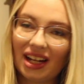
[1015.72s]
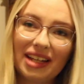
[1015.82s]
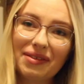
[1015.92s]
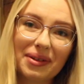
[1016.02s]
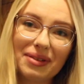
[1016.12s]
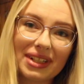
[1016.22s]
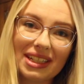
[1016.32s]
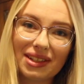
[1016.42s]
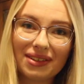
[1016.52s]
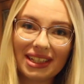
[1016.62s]
Even though I
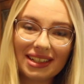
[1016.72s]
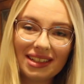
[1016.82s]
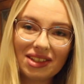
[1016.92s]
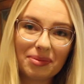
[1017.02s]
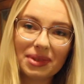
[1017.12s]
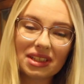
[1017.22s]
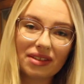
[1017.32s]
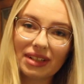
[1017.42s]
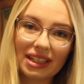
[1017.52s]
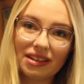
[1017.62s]
really don't need any jumpers, I
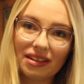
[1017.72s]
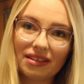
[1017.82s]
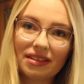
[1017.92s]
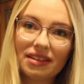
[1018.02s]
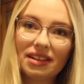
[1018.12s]
really don't.